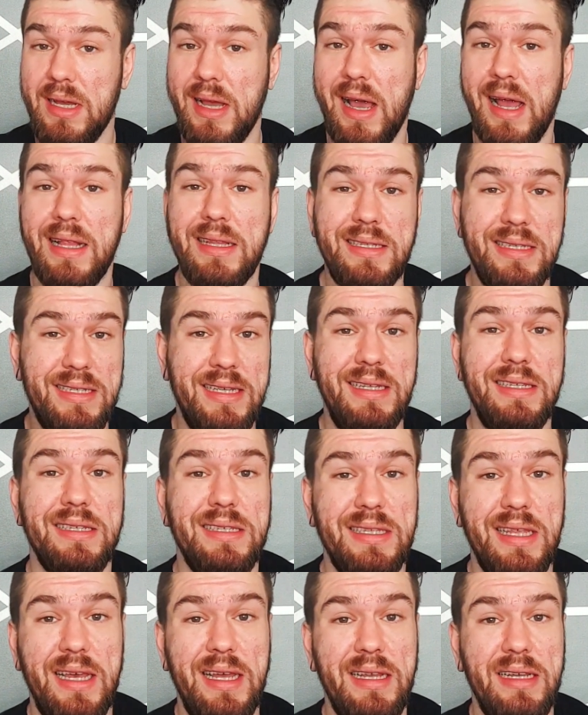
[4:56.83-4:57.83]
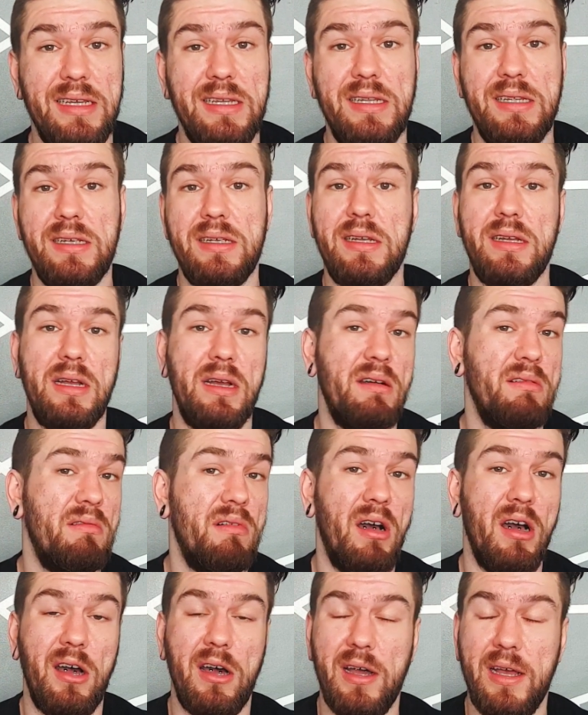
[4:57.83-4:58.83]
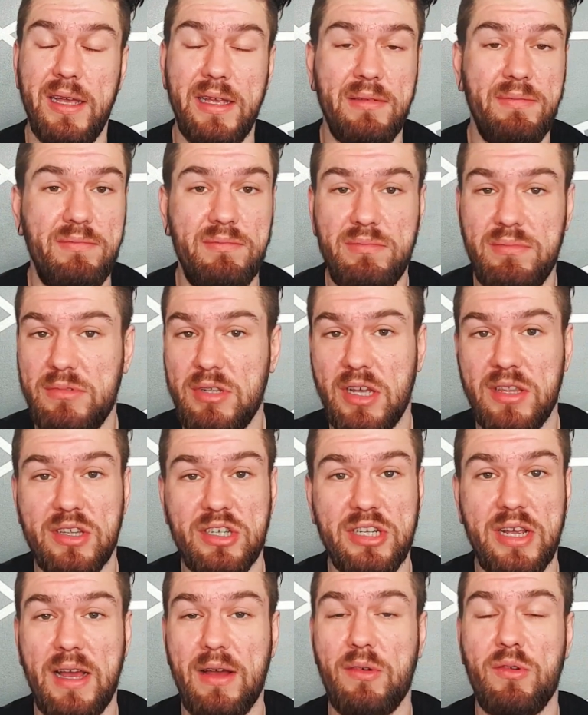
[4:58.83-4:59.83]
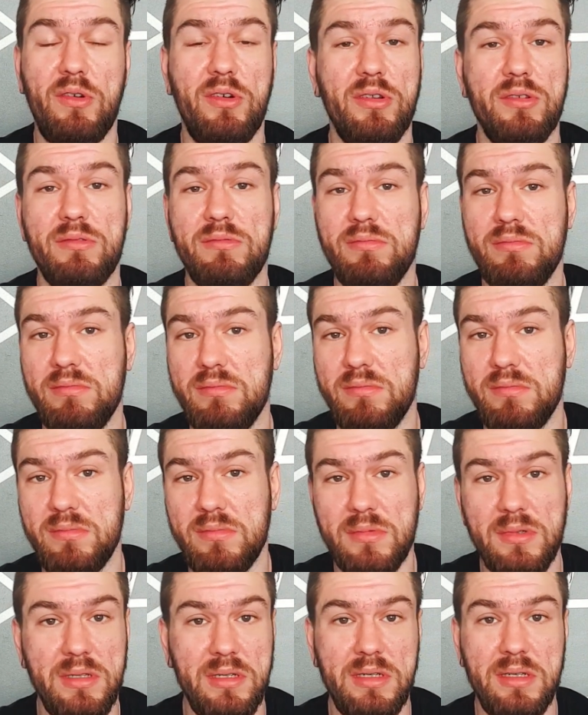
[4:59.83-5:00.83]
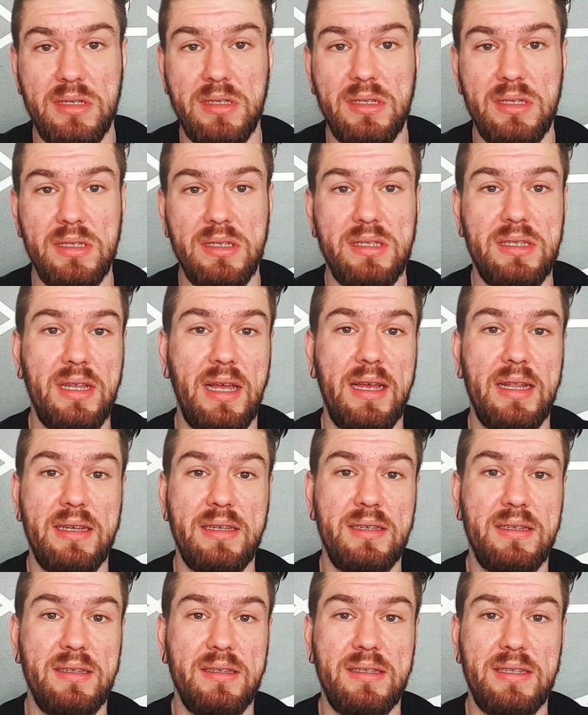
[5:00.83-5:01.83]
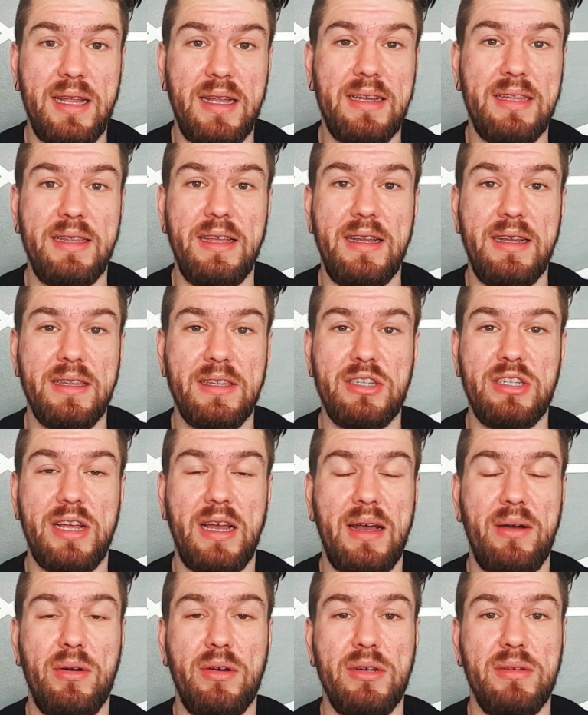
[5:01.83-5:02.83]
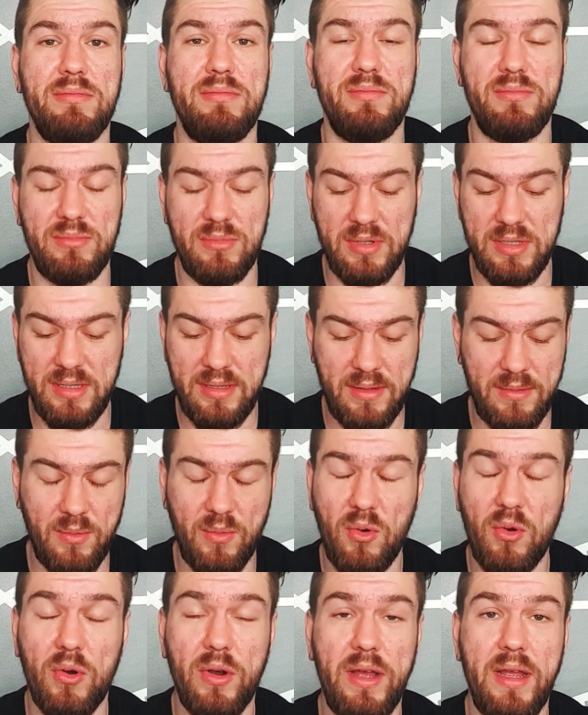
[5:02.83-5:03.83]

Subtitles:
And since then, I turn the shower on, stand at the end of the shower with the water